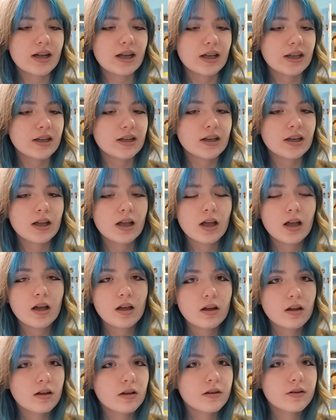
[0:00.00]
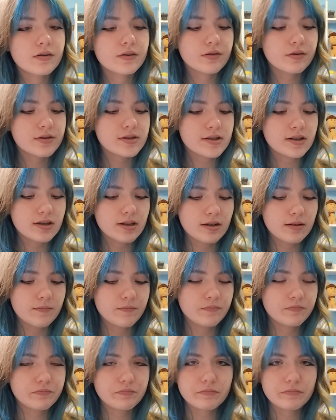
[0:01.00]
Like, seriously,